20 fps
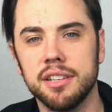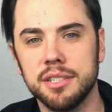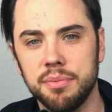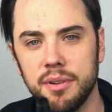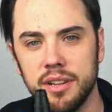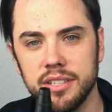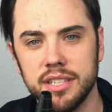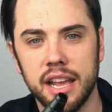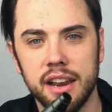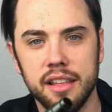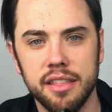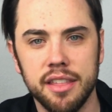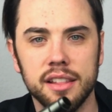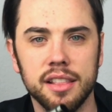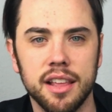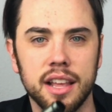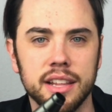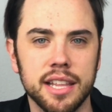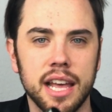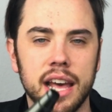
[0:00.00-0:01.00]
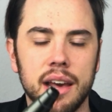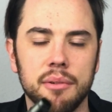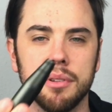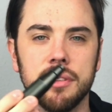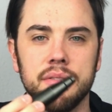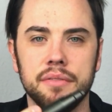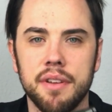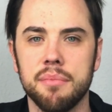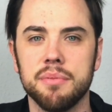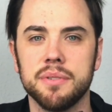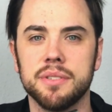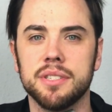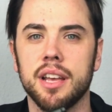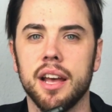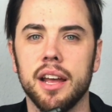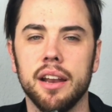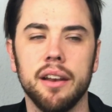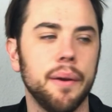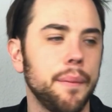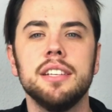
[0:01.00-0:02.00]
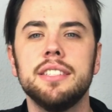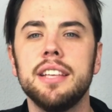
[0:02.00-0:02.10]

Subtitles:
experienced anything like that with the Vapor Slide.